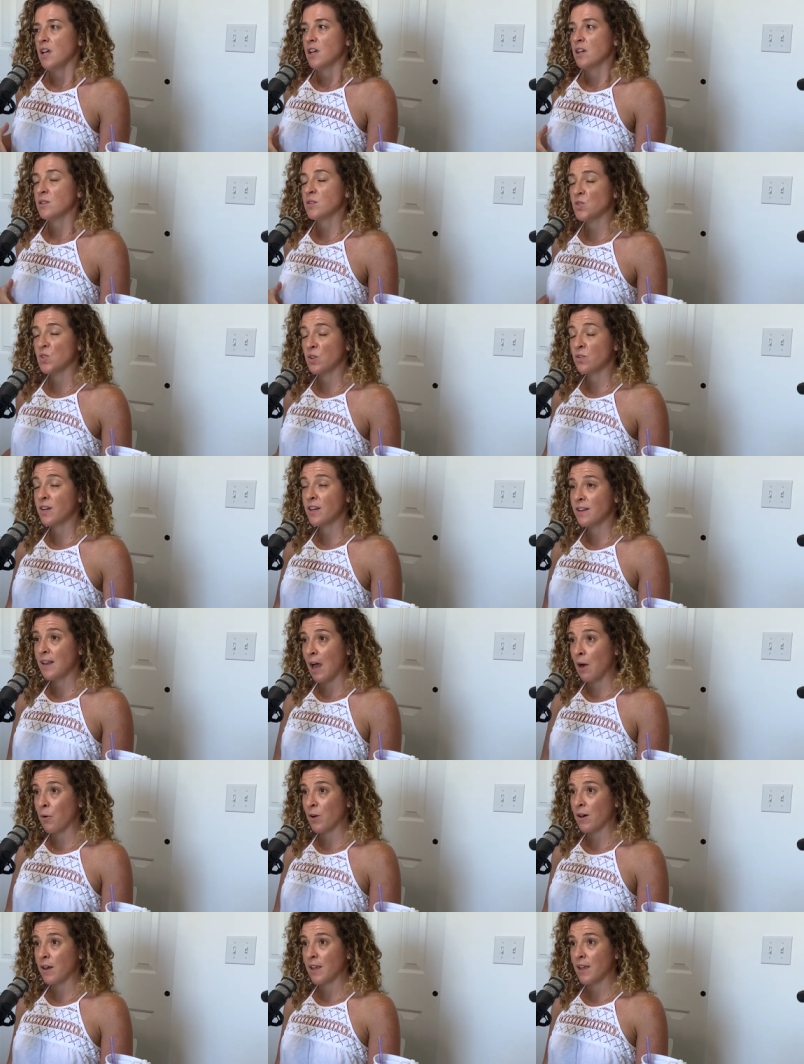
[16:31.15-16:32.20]
Concerning
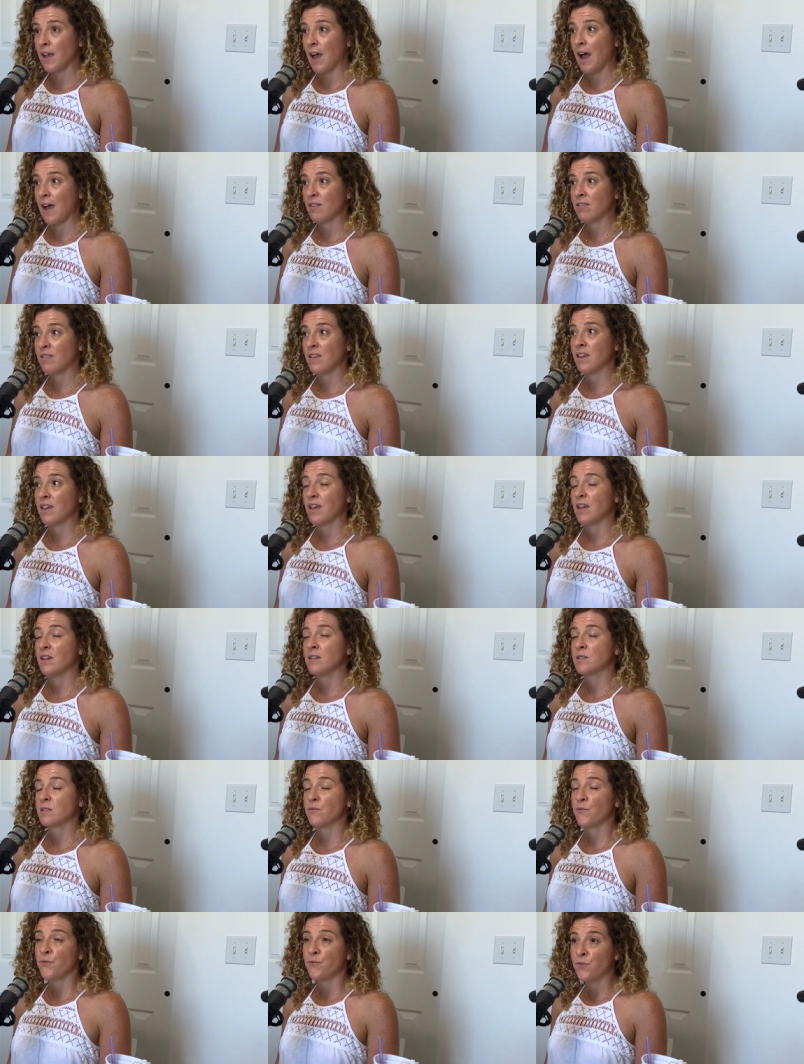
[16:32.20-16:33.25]
networking, I think
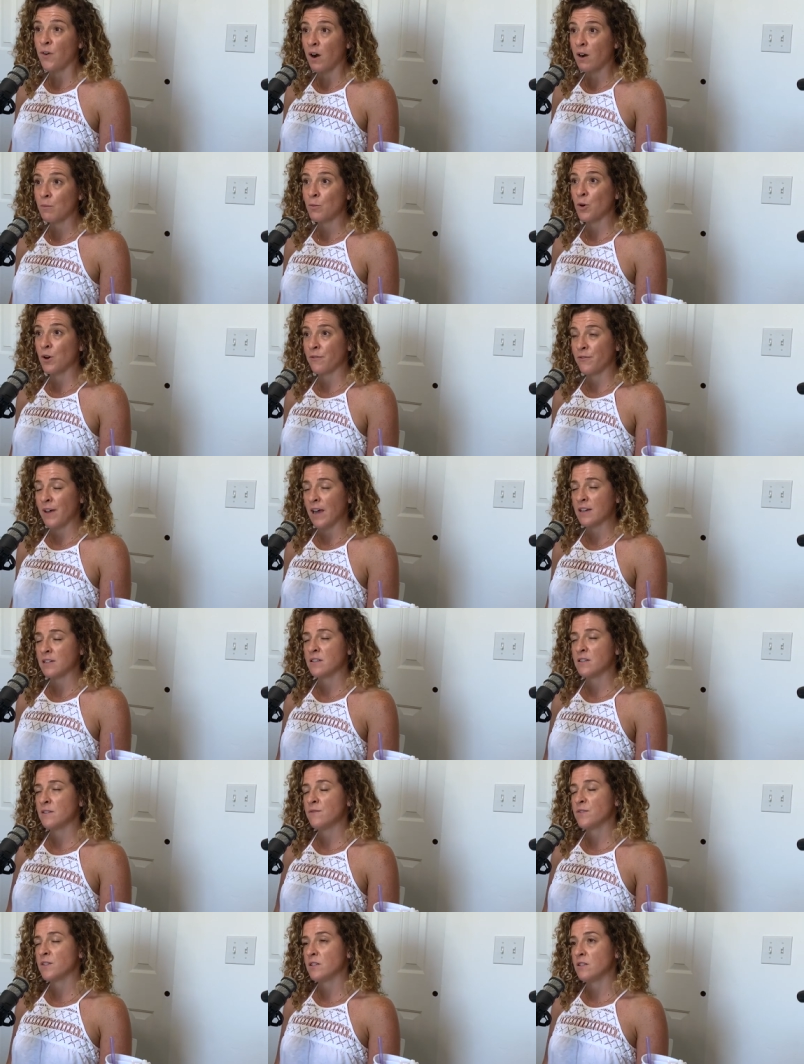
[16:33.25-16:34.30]
it's far more
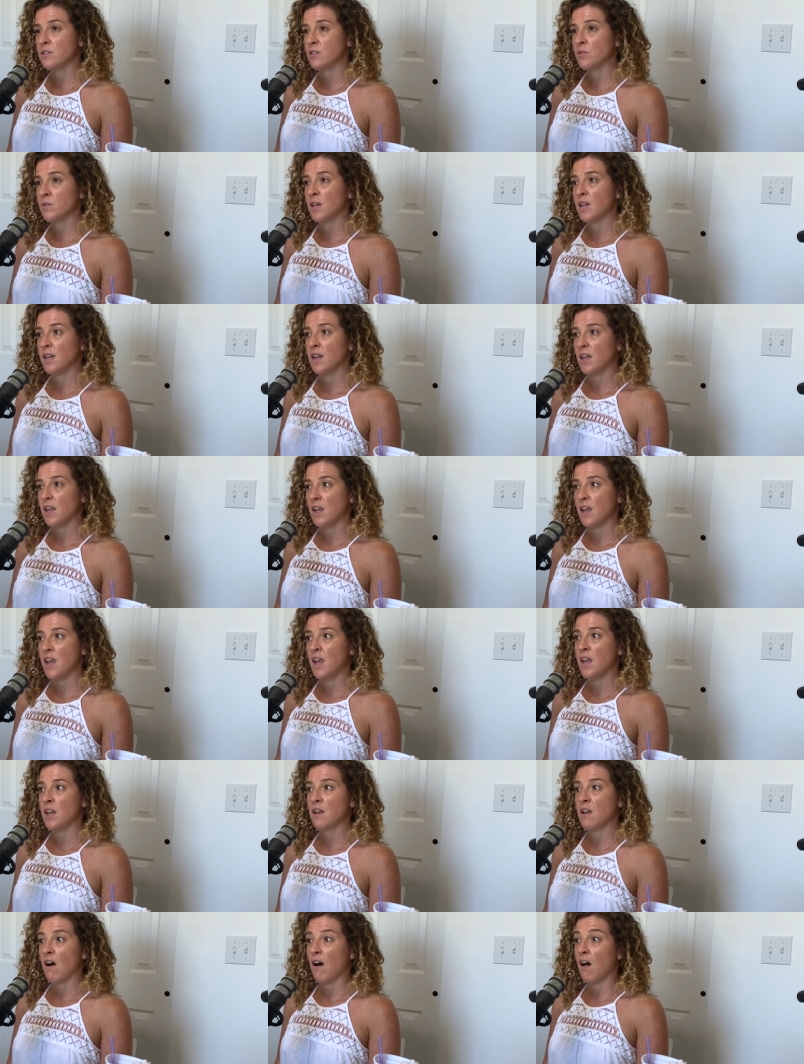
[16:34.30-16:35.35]
effective to do it
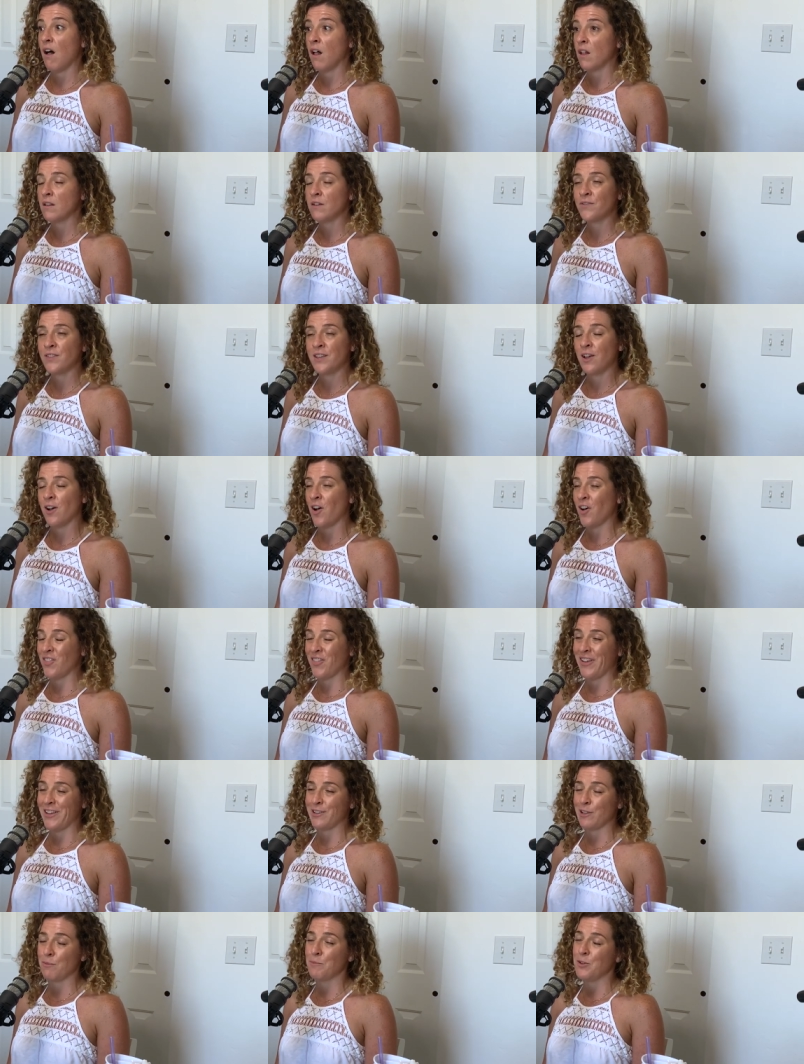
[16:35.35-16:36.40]
in all of the
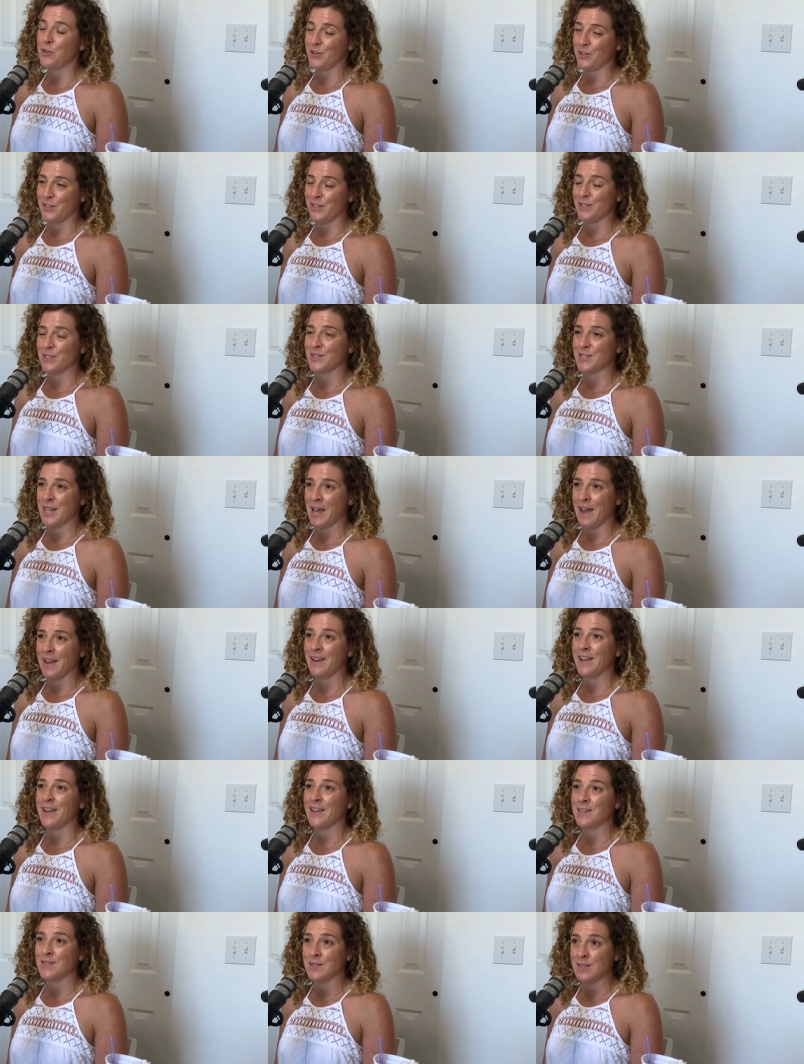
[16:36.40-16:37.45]
online communities that
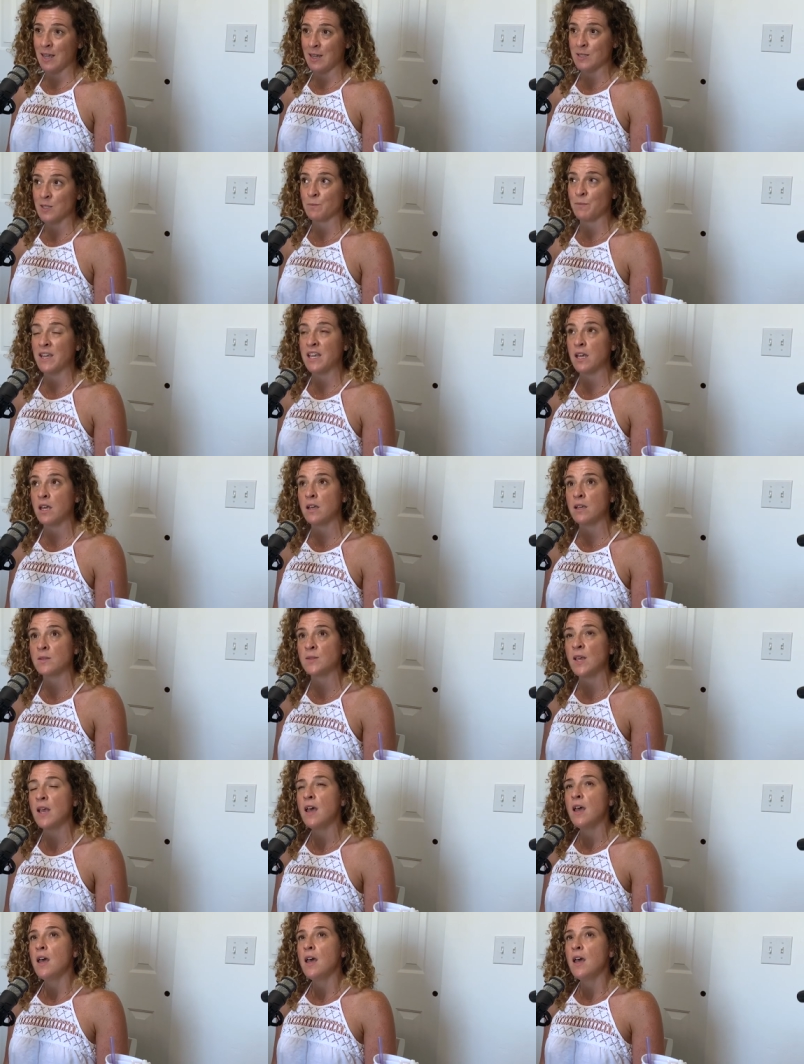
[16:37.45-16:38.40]
yeah. exist because